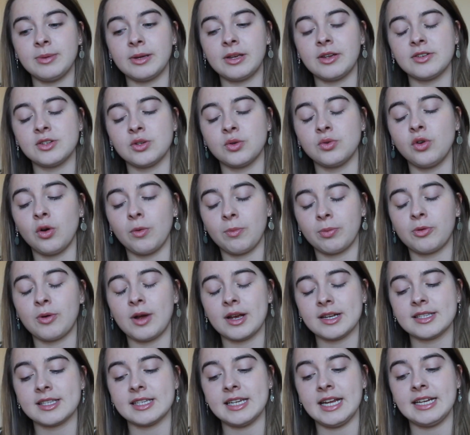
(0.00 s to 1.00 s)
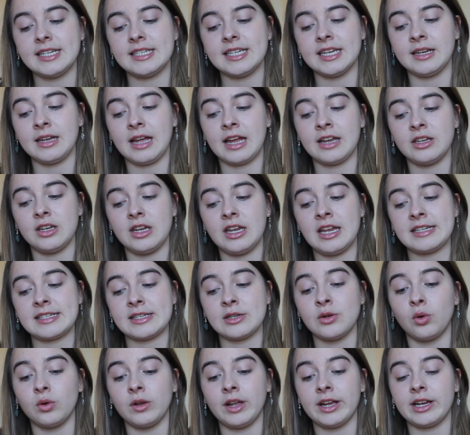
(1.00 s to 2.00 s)
because you're not procrastinating and
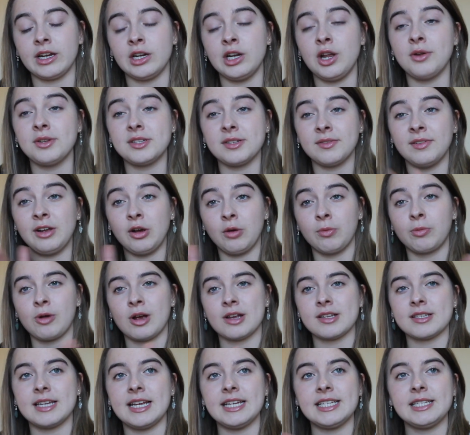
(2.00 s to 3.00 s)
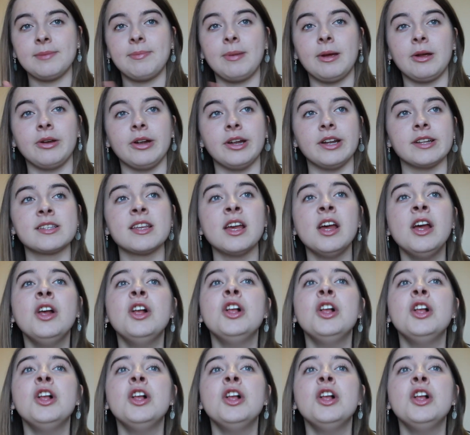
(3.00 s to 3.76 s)
it's not like loads of little procrastinating periods,